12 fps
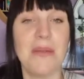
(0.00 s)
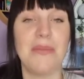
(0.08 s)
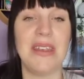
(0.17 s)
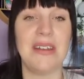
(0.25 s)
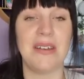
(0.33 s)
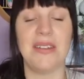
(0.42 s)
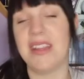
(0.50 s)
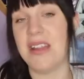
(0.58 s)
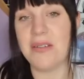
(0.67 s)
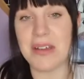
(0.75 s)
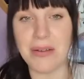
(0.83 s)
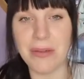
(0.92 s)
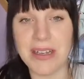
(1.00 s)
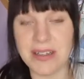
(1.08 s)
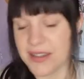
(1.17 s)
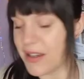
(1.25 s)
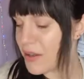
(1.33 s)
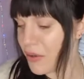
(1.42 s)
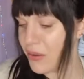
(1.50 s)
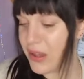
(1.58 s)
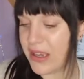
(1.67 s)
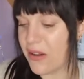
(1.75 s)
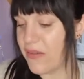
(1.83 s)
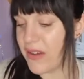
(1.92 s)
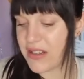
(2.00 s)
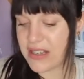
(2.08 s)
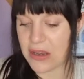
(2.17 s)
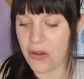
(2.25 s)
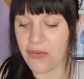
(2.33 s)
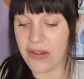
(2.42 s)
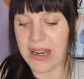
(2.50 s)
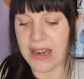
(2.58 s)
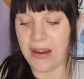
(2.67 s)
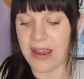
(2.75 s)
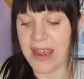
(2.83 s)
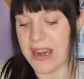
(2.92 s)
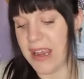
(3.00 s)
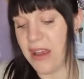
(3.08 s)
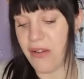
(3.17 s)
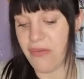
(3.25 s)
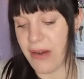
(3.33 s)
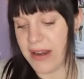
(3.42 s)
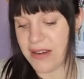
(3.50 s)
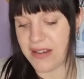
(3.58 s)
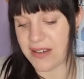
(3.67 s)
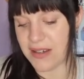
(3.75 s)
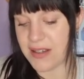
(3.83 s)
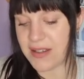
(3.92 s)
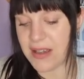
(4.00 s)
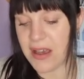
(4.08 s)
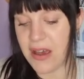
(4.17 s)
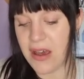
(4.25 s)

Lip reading: But you know, they're not horrendous. I don't think I've actually got really like any horrendous